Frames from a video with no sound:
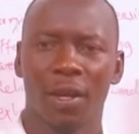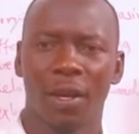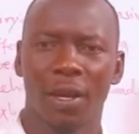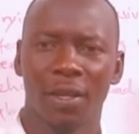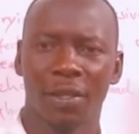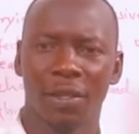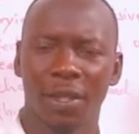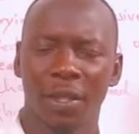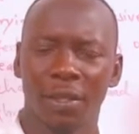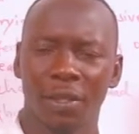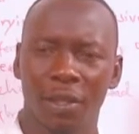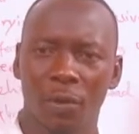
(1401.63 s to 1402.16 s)

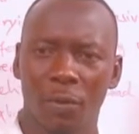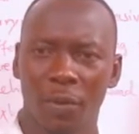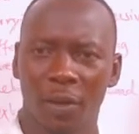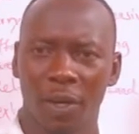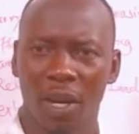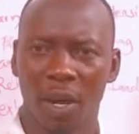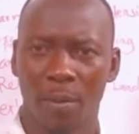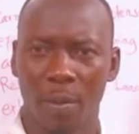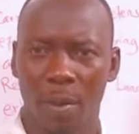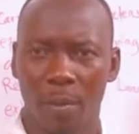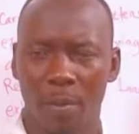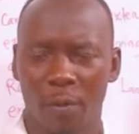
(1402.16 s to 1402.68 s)
researcher will
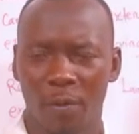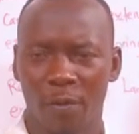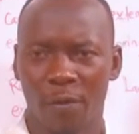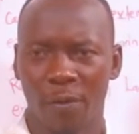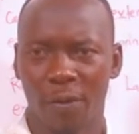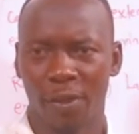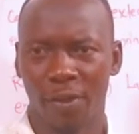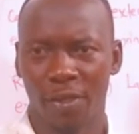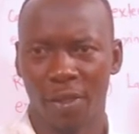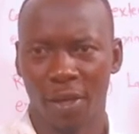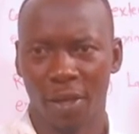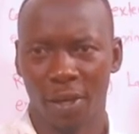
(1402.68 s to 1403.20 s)
come up
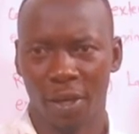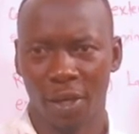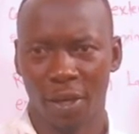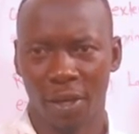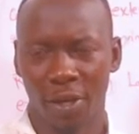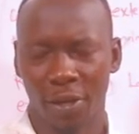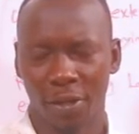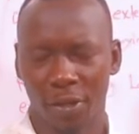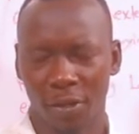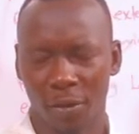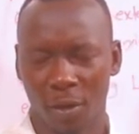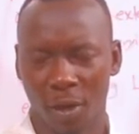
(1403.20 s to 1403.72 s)
with the
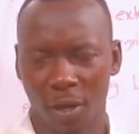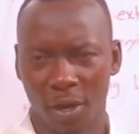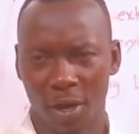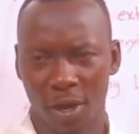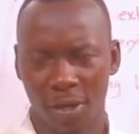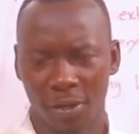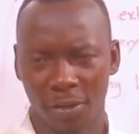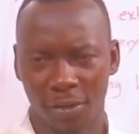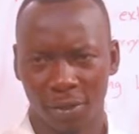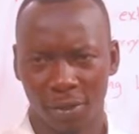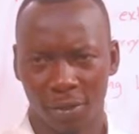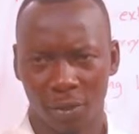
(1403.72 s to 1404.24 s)
critical
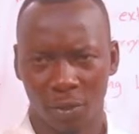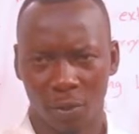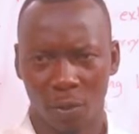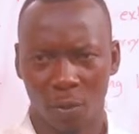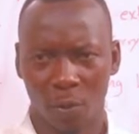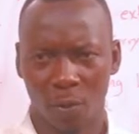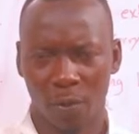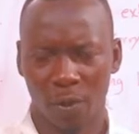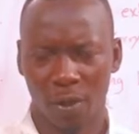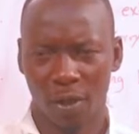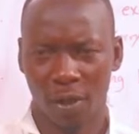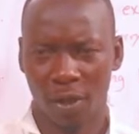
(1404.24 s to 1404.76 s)
analysis
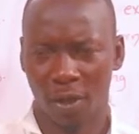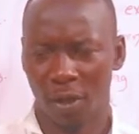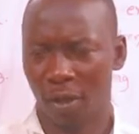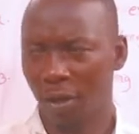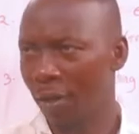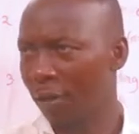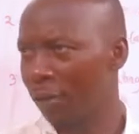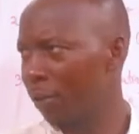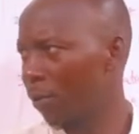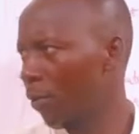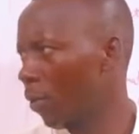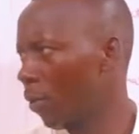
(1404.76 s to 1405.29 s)
or with the
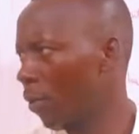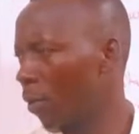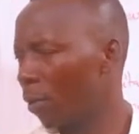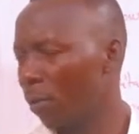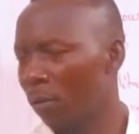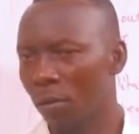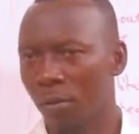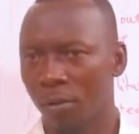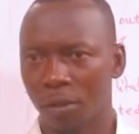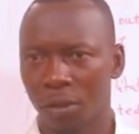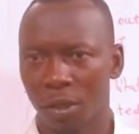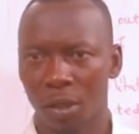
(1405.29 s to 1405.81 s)
critical
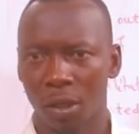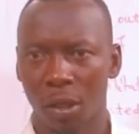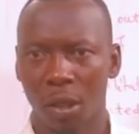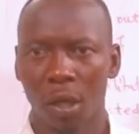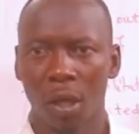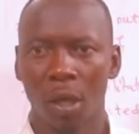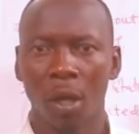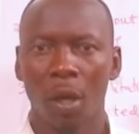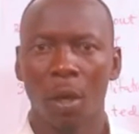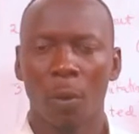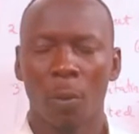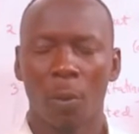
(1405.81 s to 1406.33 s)
conclusion,
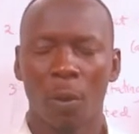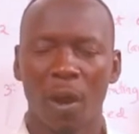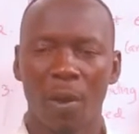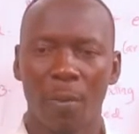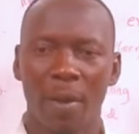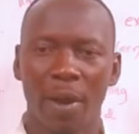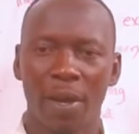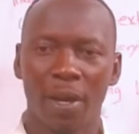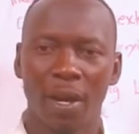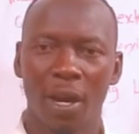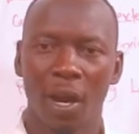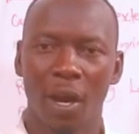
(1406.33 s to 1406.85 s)

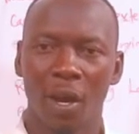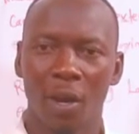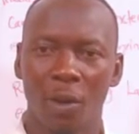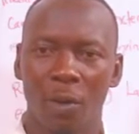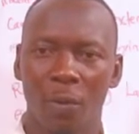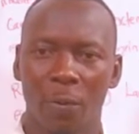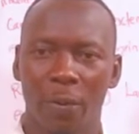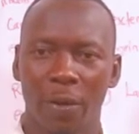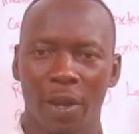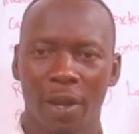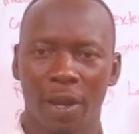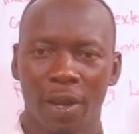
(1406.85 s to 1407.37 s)
whereby now
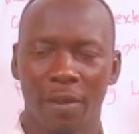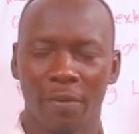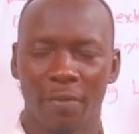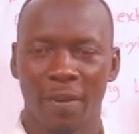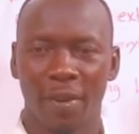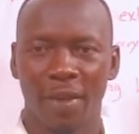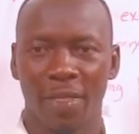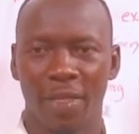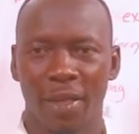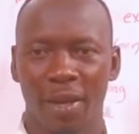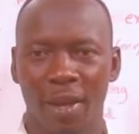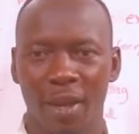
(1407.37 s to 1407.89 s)
we
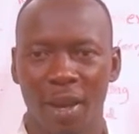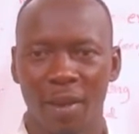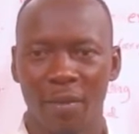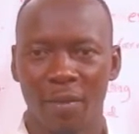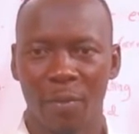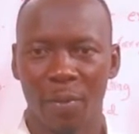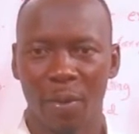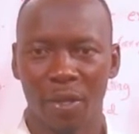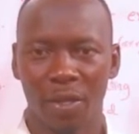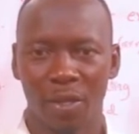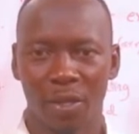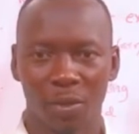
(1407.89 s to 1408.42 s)
advise the
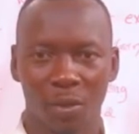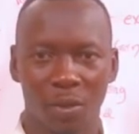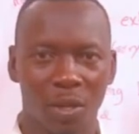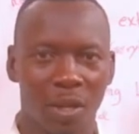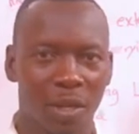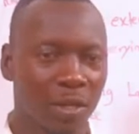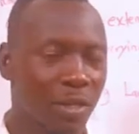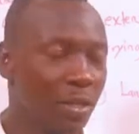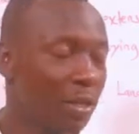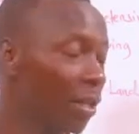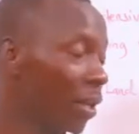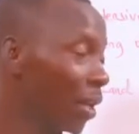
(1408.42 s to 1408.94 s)
government so
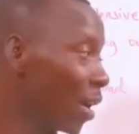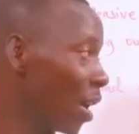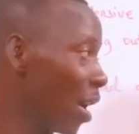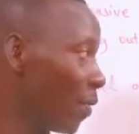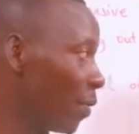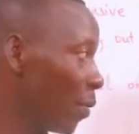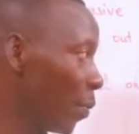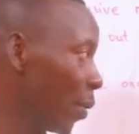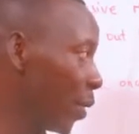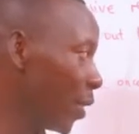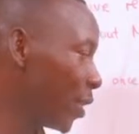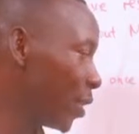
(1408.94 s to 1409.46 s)
that the
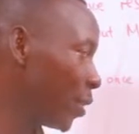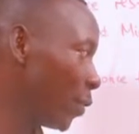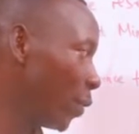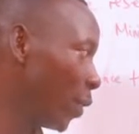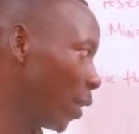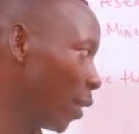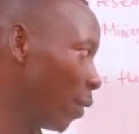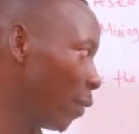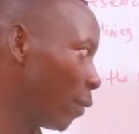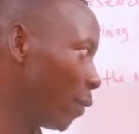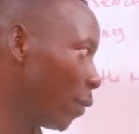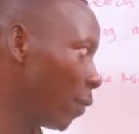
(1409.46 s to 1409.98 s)
government
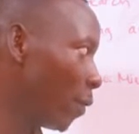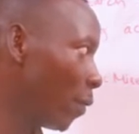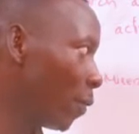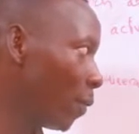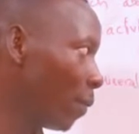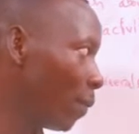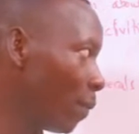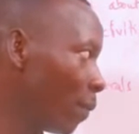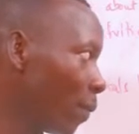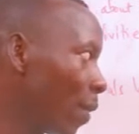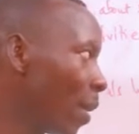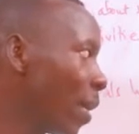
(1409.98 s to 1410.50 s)
will
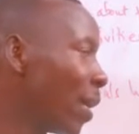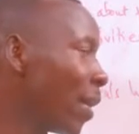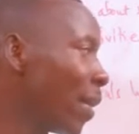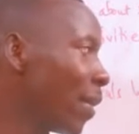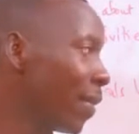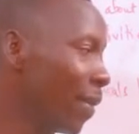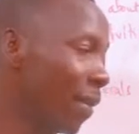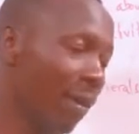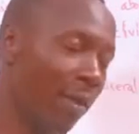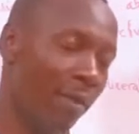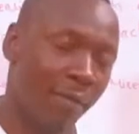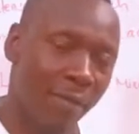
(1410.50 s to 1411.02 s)
inform
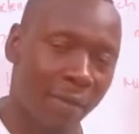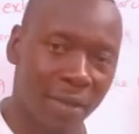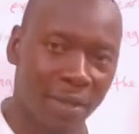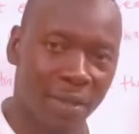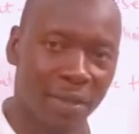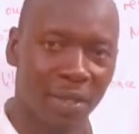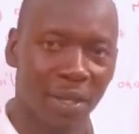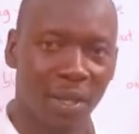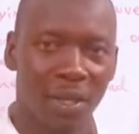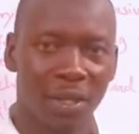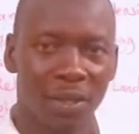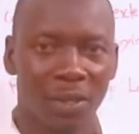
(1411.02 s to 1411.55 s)
the
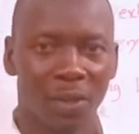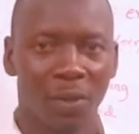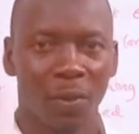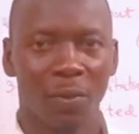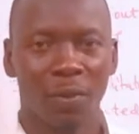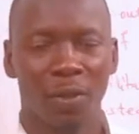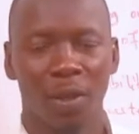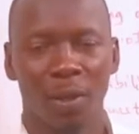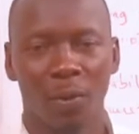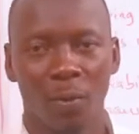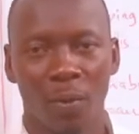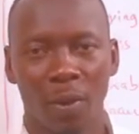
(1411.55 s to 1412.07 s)
investors
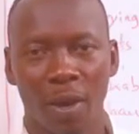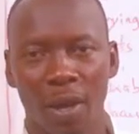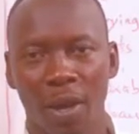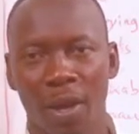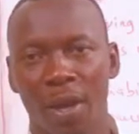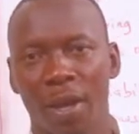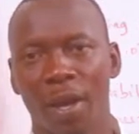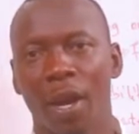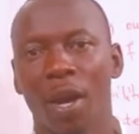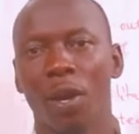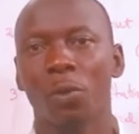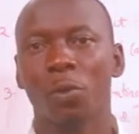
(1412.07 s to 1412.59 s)
on the
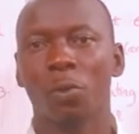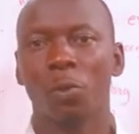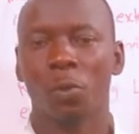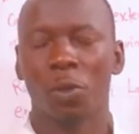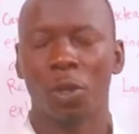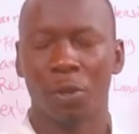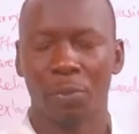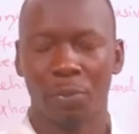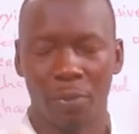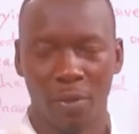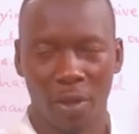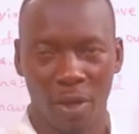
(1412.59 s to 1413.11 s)
way how to
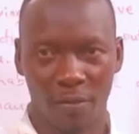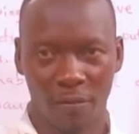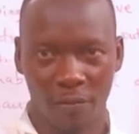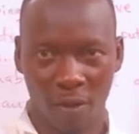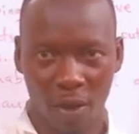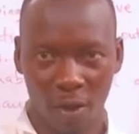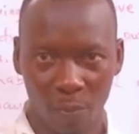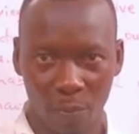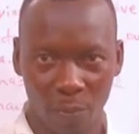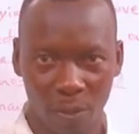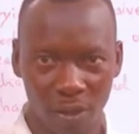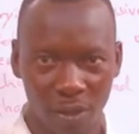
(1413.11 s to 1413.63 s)
keep the
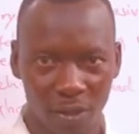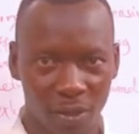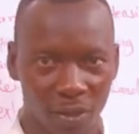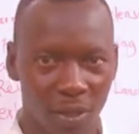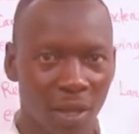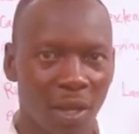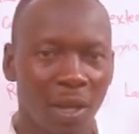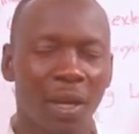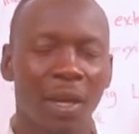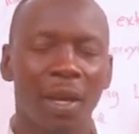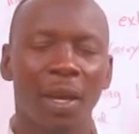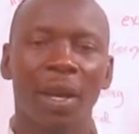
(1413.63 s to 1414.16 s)
environment
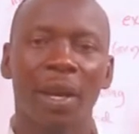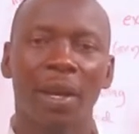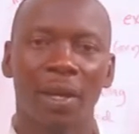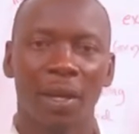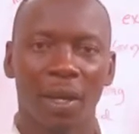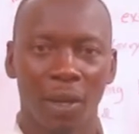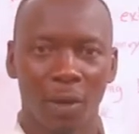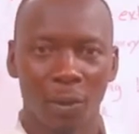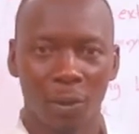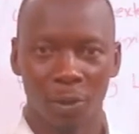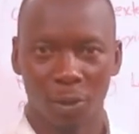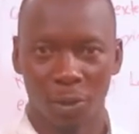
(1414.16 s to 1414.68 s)
and
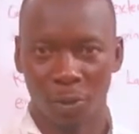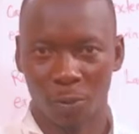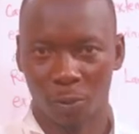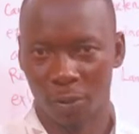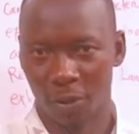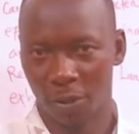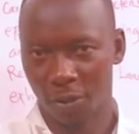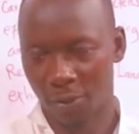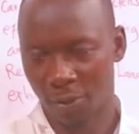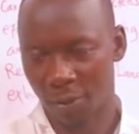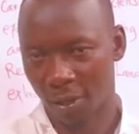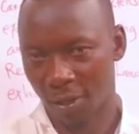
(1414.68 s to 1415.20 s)
not to
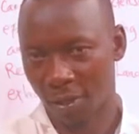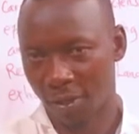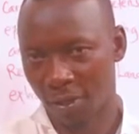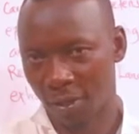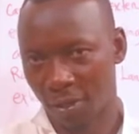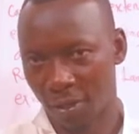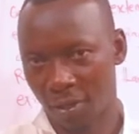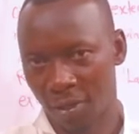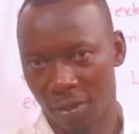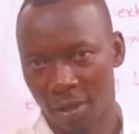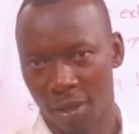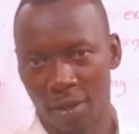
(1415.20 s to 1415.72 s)
disrupt
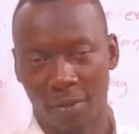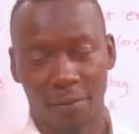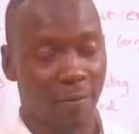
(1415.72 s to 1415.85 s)
the